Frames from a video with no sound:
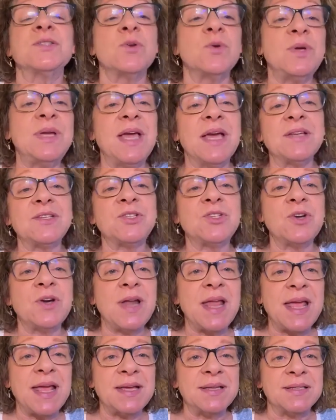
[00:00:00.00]
So
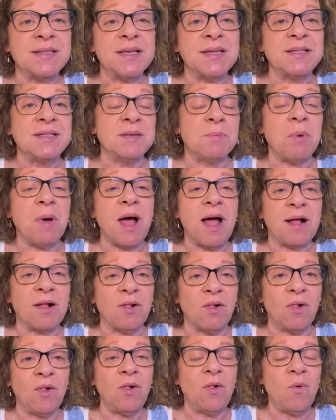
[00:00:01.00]
yesterday's
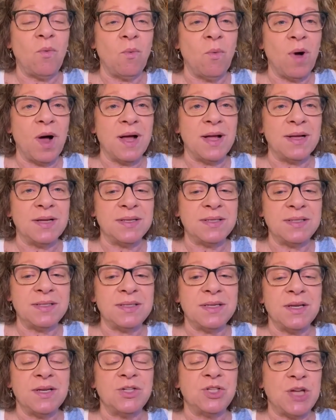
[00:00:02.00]
debacle
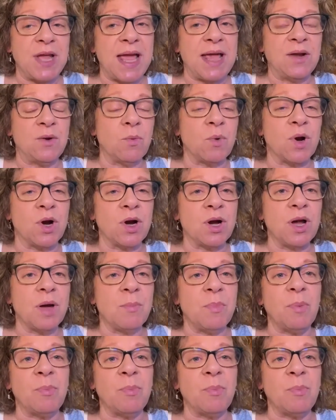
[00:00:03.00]
was she had to work,